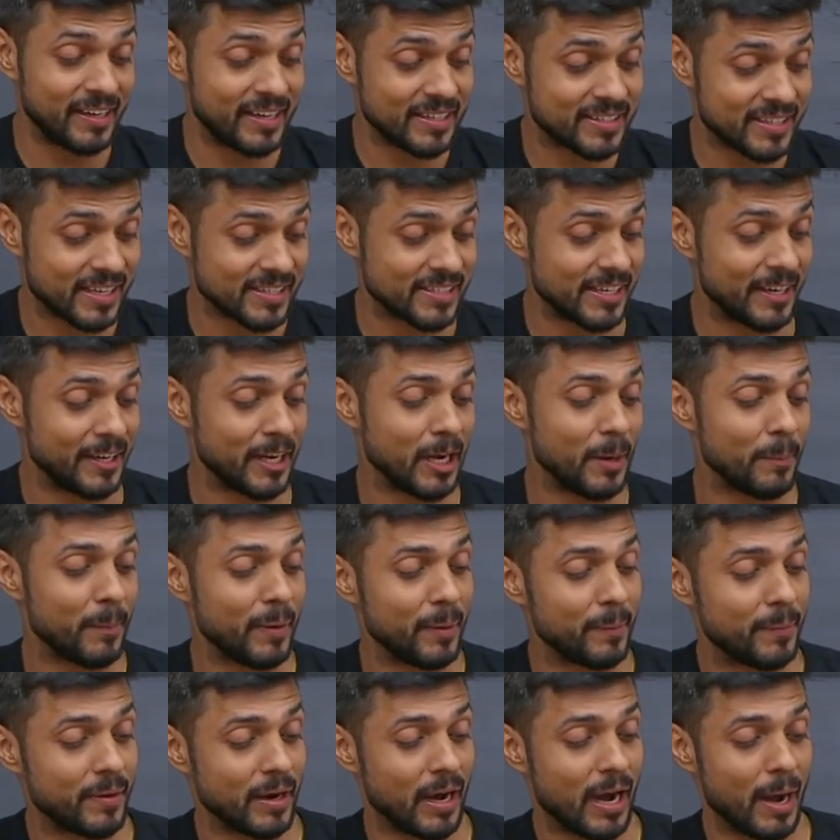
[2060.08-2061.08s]
discuss a little
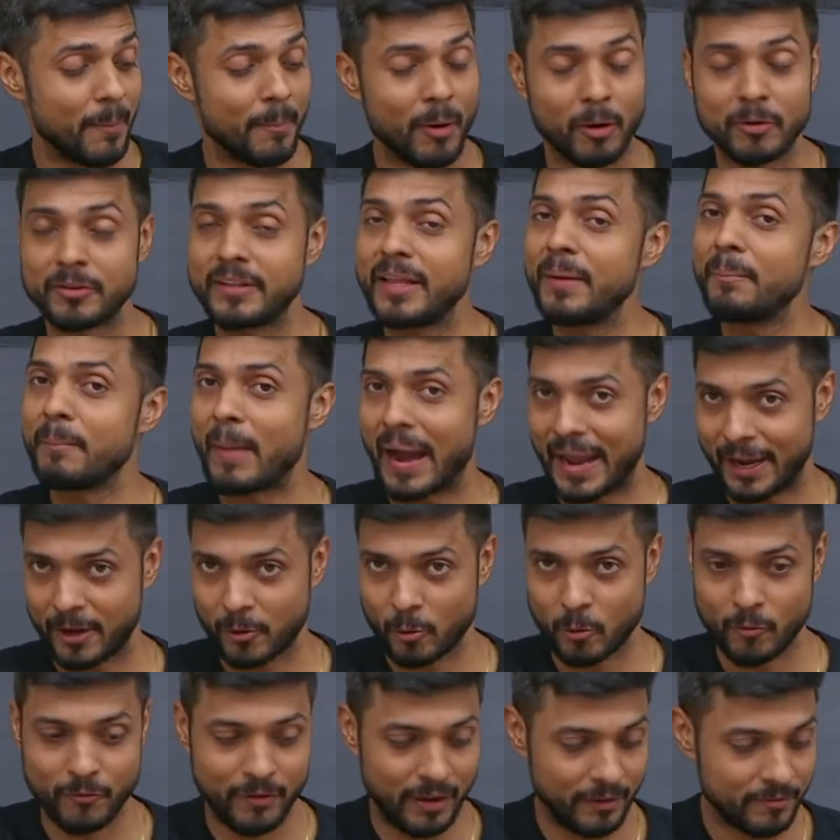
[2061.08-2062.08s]
bit about the
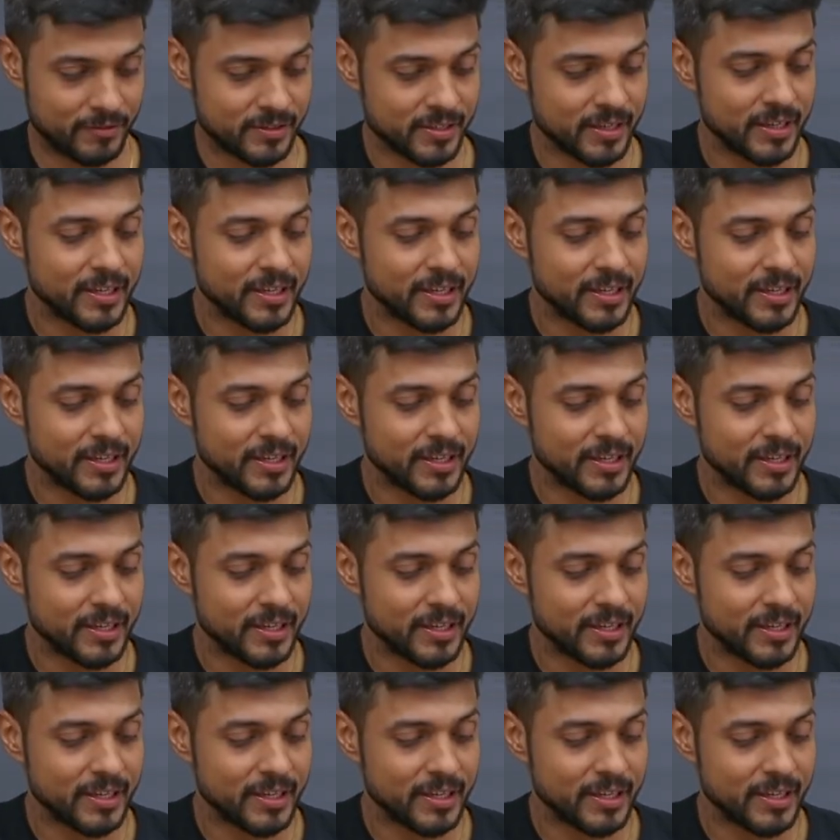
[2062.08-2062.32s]
microwaves.